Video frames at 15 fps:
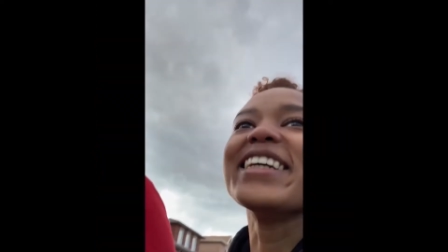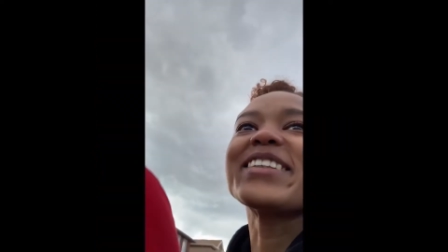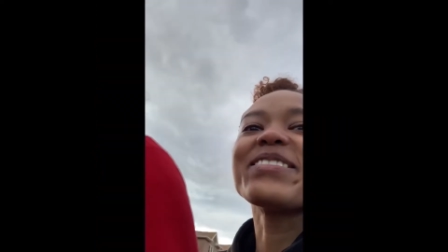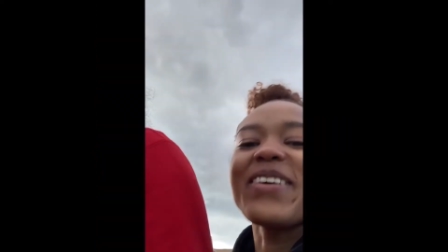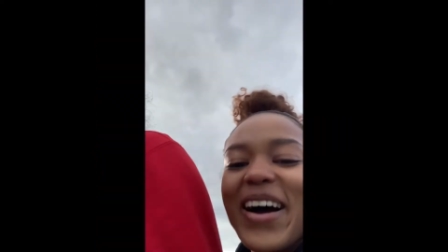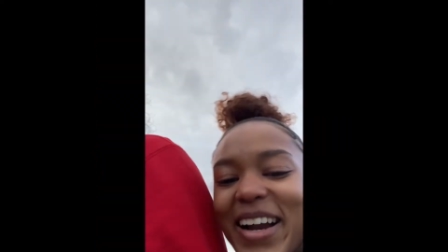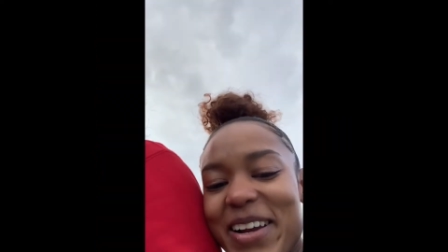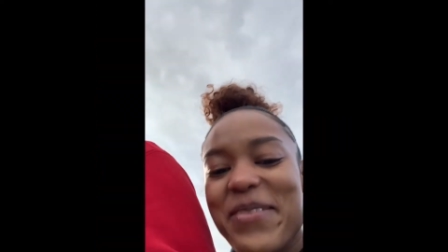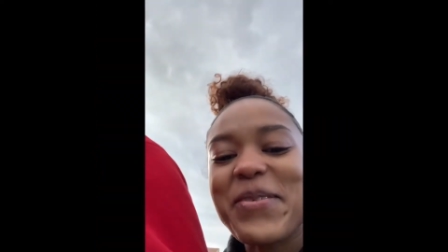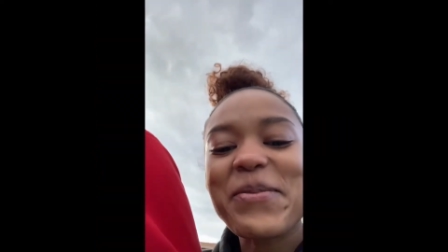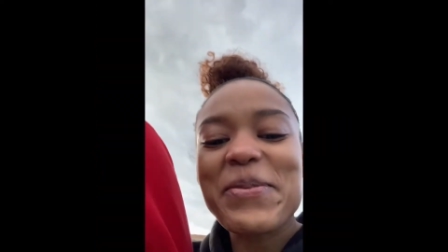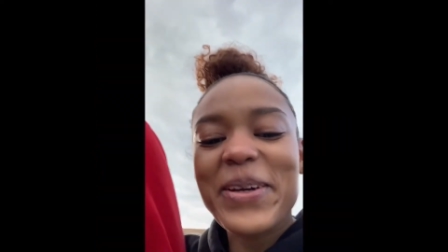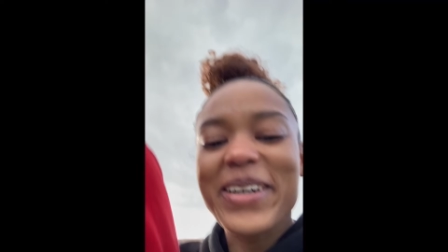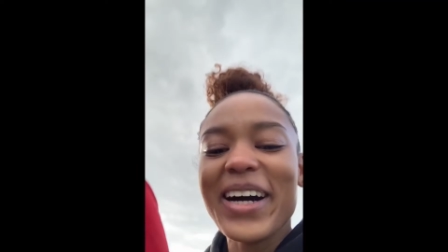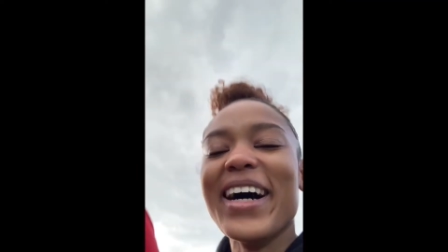mad at
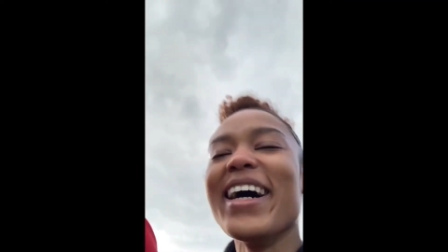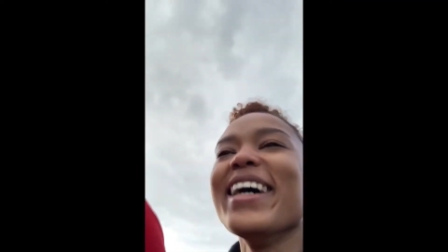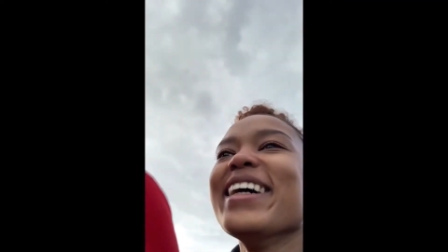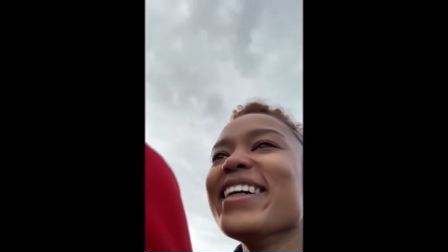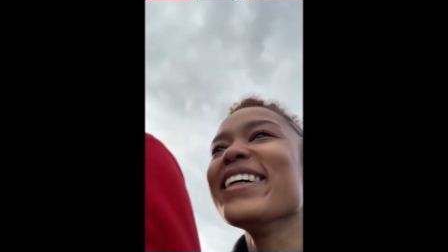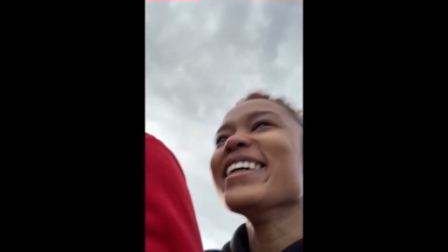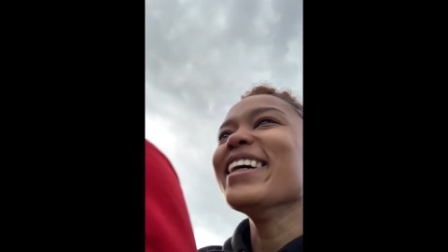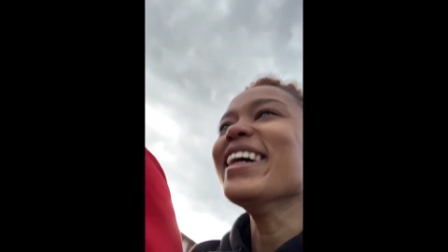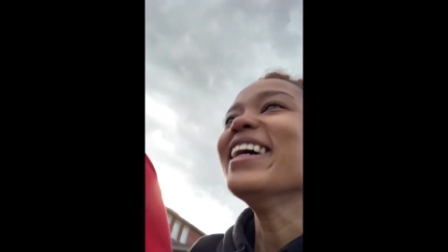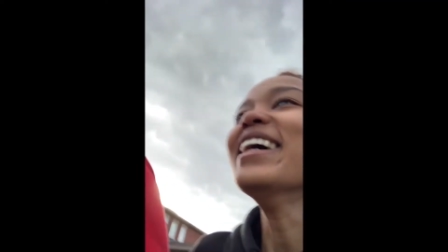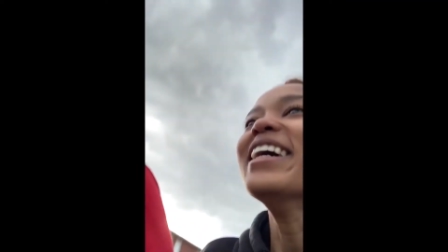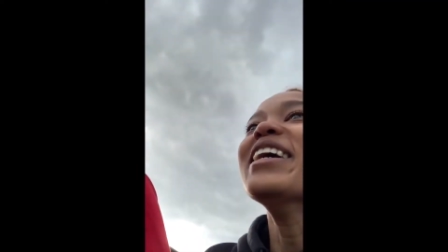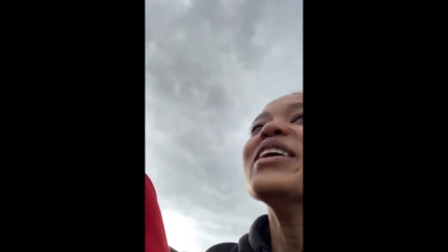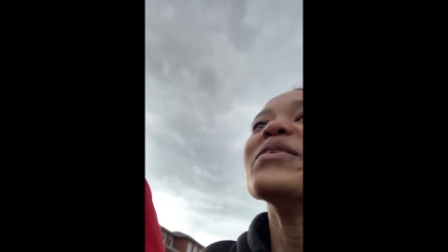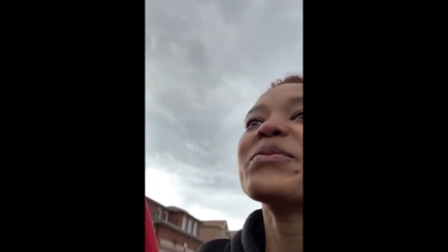me because
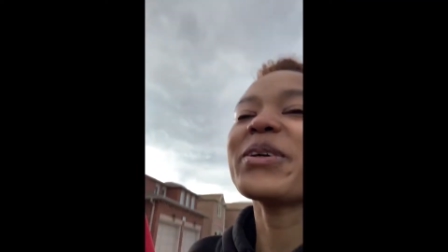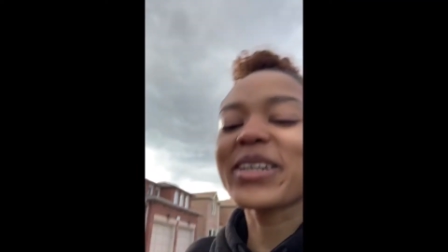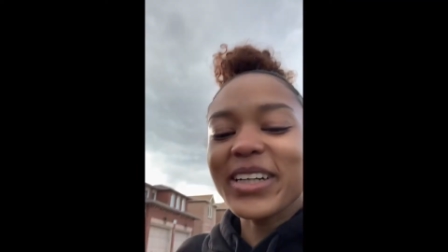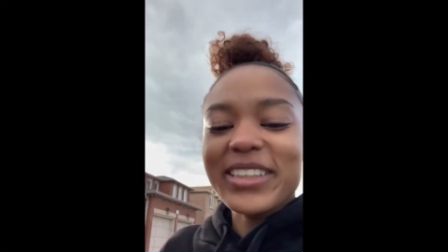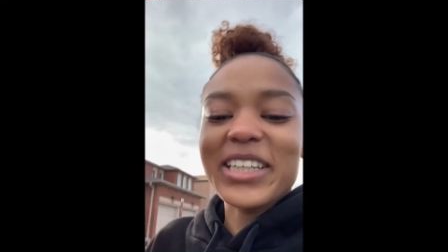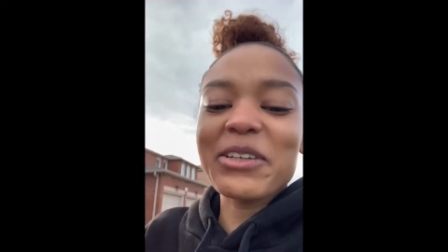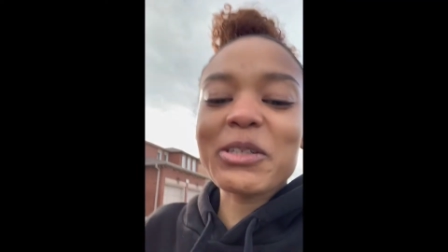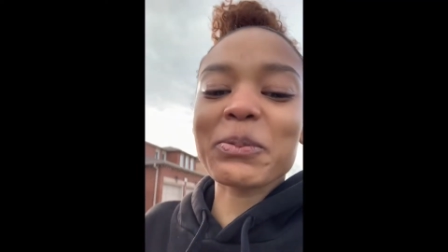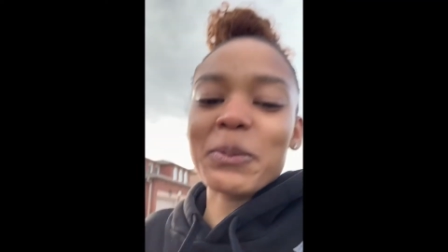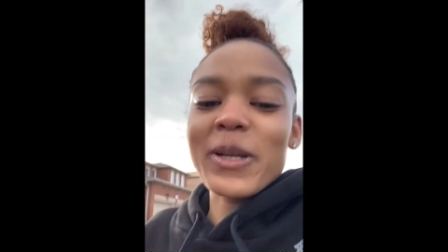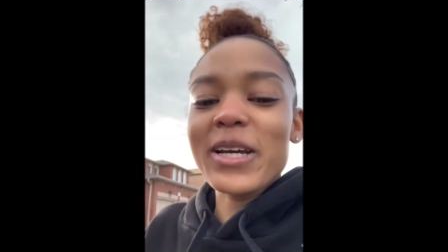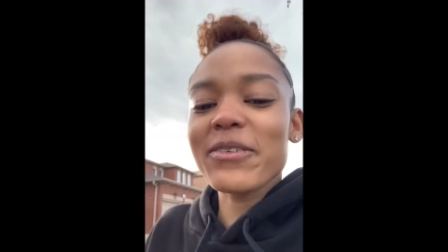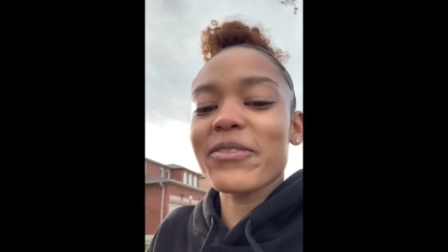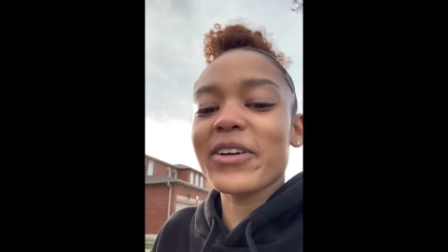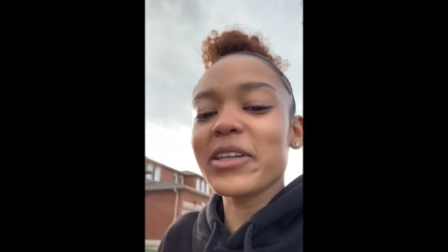because he was
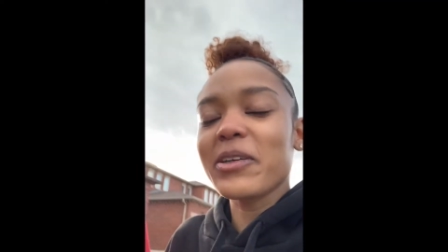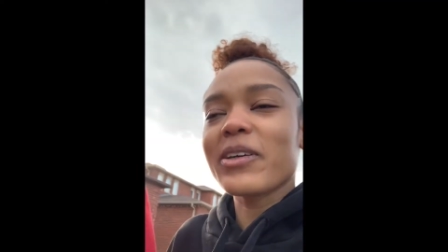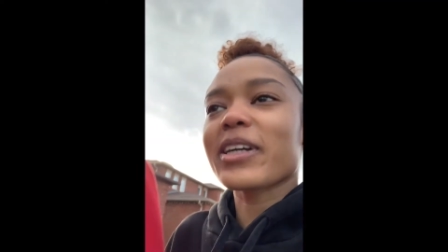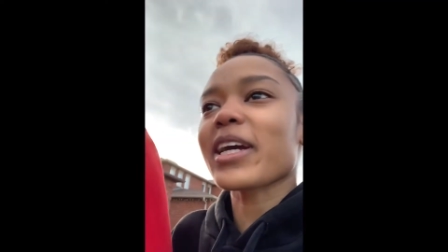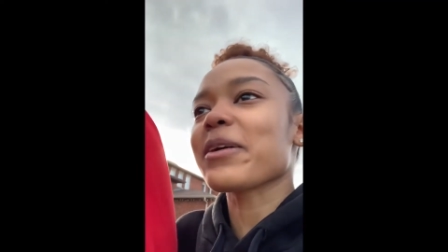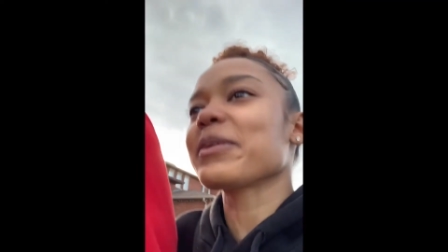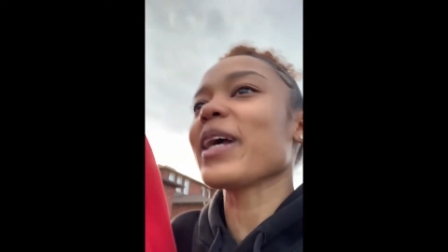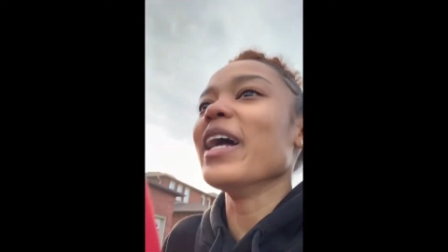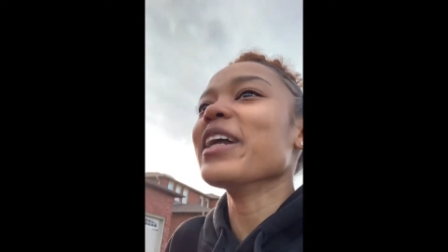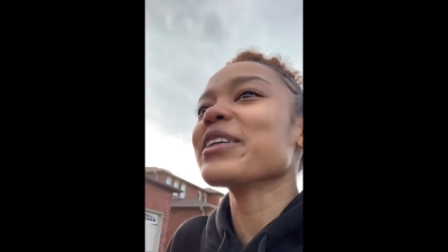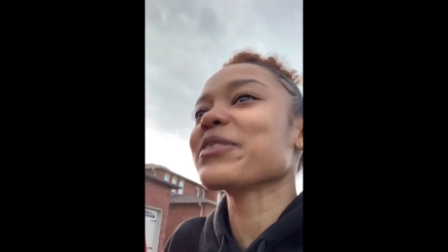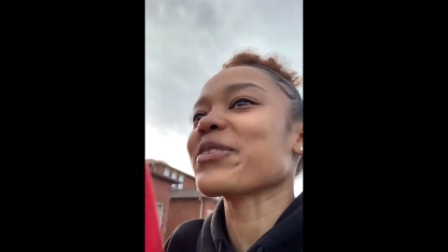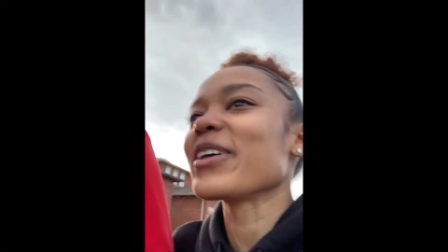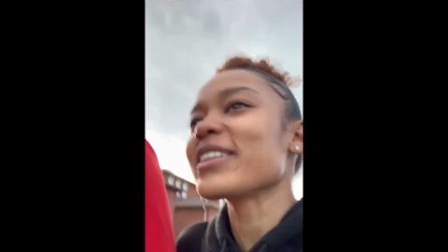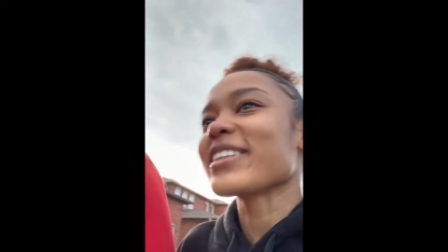playing video games with his
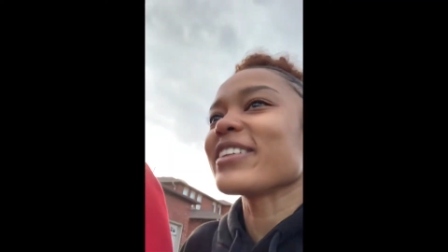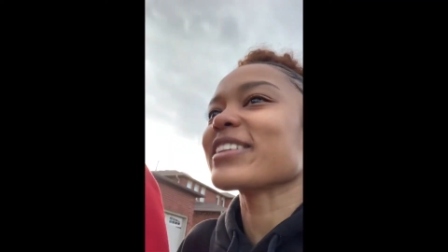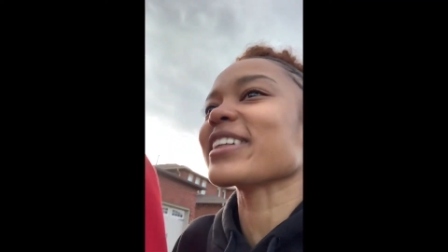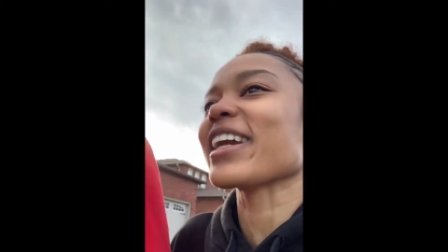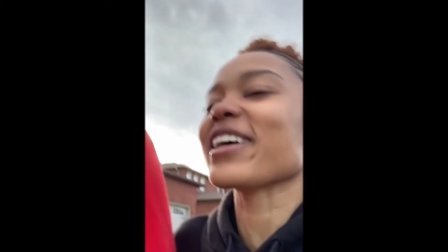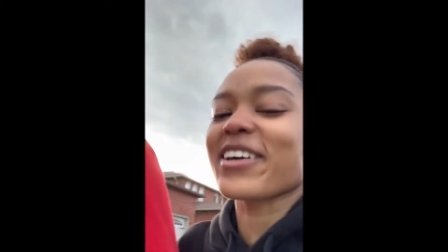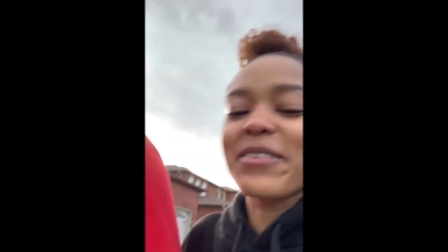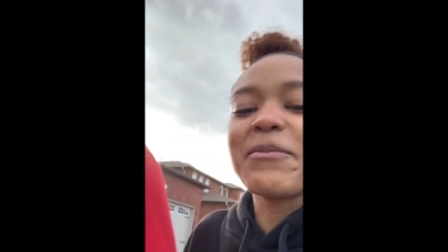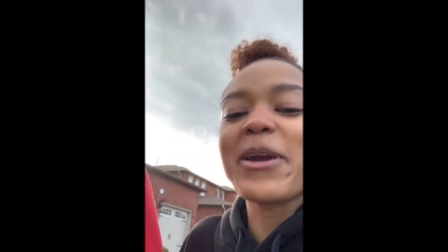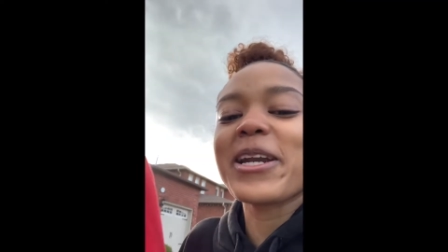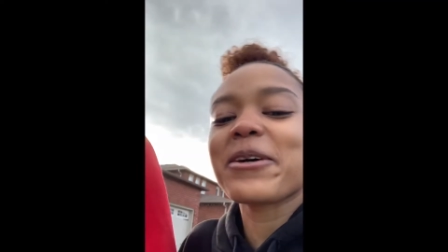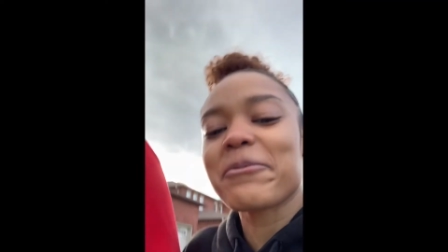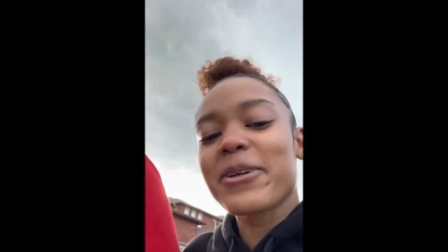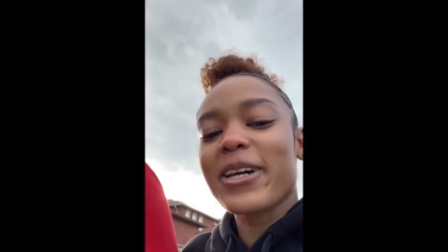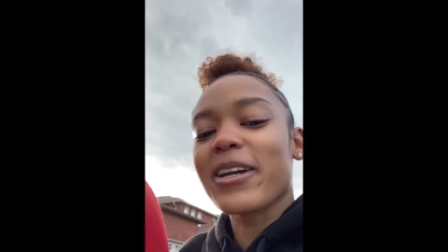friends. Also, like made
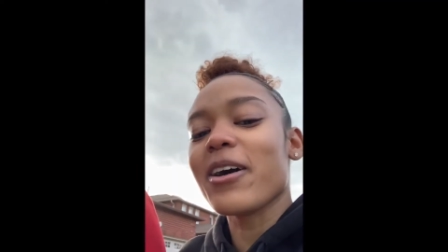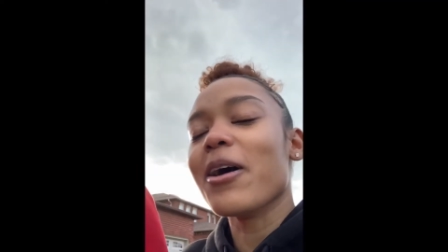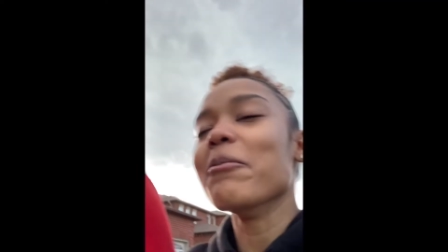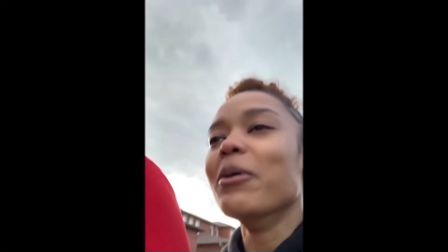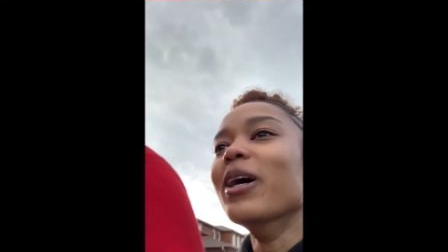him get up.